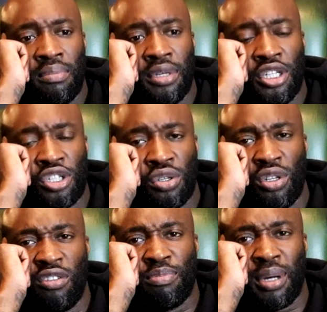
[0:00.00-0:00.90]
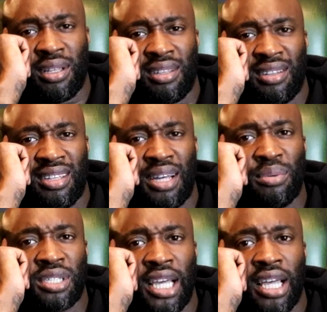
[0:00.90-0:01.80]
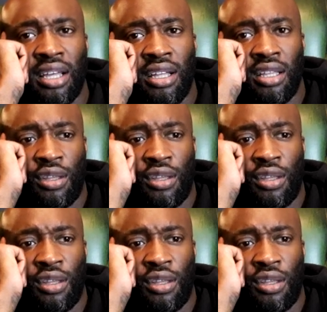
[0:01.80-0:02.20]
he should have. But that was it.